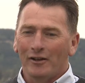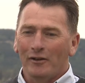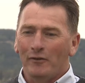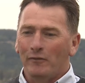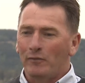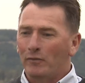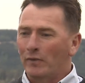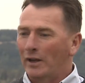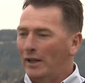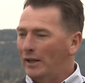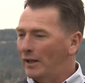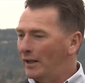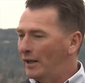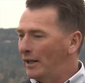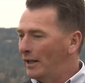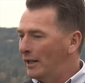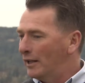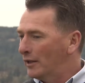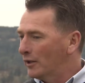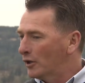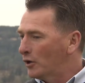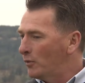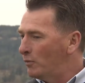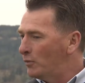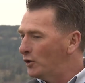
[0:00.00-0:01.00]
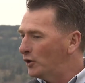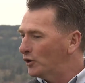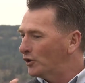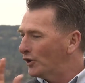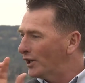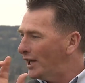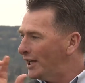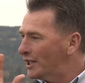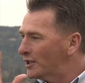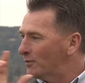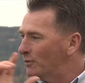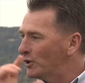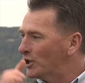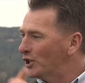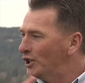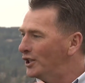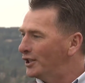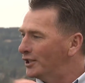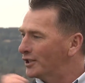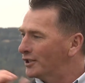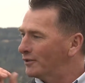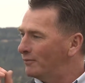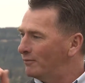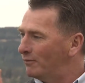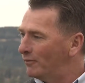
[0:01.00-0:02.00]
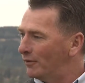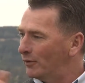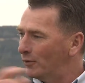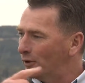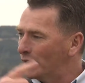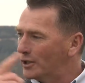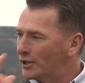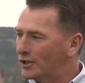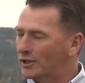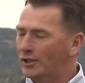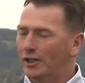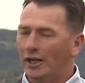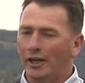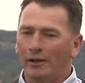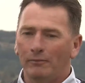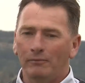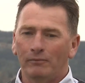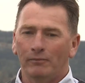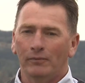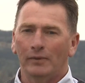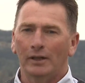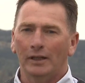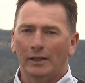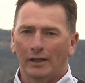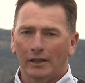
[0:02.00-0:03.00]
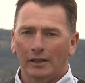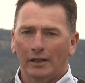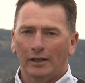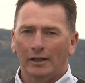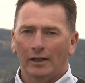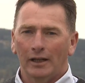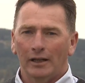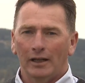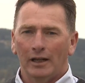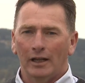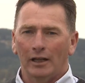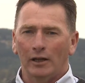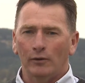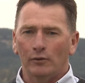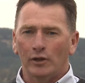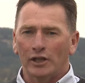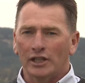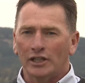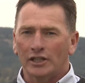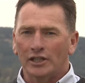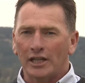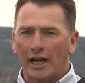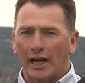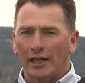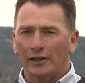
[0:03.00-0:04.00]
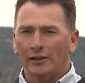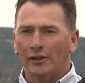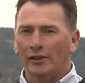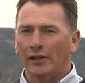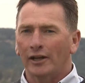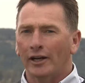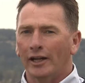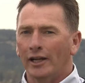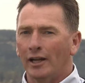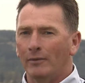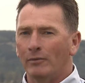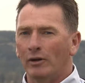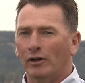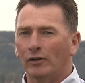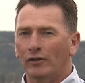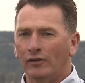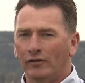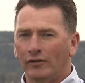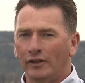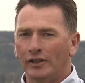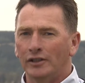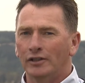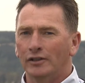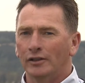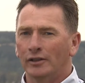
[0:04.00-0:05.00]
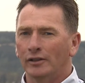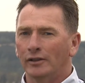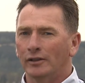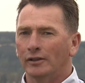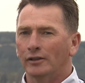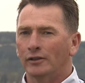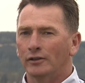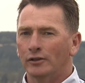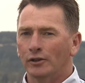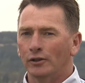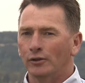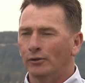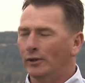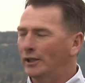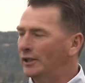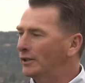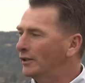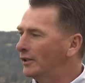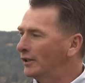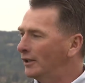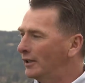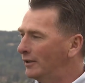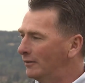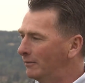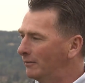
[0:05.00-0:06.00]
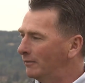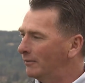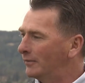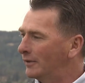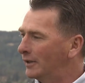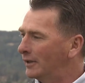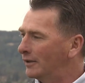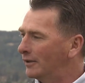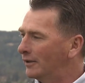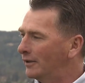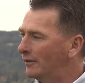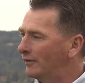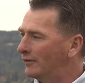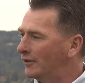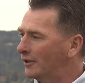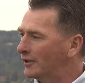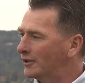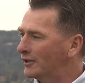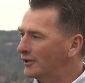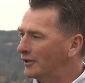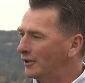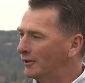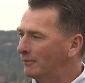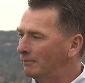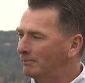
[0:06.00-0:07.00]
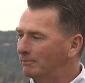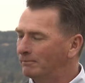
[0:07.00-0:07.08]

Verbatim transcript: uh, computerised machines, which uh, allow exactly the right amount of feed to, to go into the into the fish. Yeah. Great